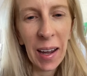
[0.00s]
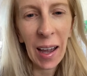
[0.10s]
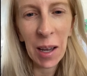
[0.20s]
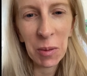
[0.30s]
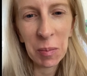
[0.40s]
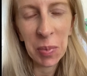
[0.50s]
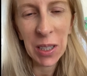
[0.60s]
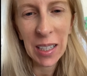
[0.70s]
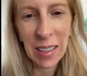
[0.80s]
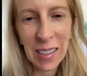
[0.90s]
I would
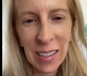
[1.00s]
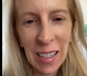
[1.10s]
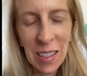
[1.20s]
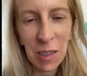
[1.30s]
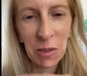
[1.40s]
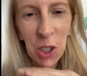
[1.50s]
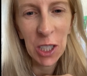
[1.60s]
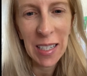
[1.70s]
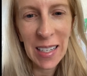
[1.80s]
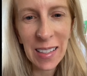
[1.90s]
put a slice of
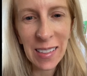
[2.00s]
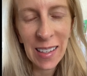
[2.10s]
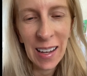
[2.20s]
cheese